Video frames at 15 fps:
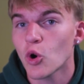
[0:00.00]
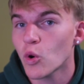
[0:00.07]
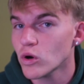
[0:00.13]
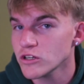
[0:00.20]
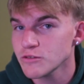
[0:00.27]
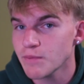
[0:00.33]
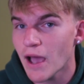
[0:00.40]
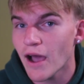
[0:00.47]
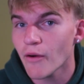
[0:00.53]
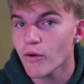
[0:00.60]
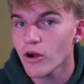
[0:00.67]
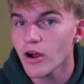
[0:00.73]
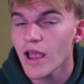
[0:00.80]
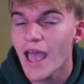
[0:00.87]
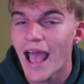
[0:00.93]

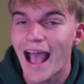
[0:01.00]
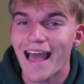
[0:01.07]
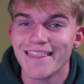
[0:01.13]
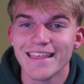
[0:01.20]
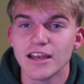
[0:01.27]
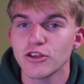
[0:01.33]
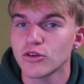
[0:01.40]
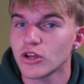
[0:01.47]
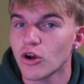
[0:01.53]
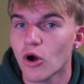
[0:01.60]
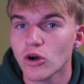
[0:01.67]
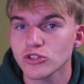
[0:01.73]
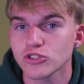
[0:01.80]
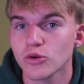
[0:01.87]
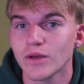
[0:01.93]
horsepower, and then you can
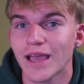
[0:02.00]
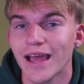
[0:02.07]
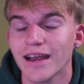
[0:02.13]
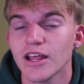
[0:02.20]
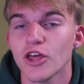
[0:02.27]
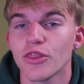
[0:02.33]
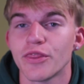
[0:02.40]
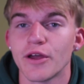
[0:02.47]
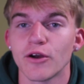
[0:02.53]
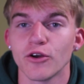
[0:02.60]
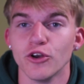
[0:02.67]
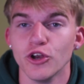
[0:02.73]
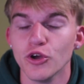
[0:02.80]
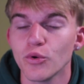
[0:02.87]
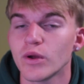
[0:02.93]
also get their
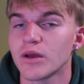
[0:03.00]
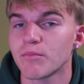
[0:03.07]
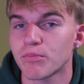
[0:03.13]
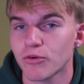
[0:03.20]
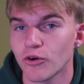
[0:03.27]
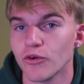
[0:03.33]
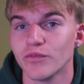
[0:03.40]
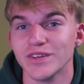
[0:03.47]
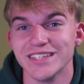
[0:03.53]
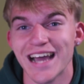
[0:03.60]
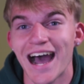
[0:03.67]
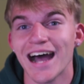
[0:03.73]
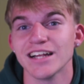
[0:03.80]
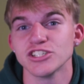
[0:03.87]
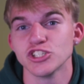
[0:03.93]
new and improved
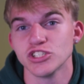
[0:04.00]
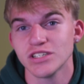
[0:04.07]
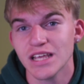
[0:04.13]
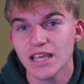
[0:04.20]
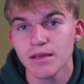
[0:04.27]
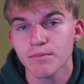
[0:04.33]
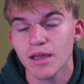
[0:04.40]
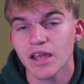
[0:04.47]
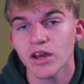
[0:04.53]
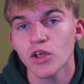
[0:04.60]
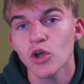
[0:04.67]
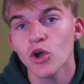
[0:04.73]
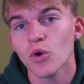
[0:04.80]
Dodge Demon,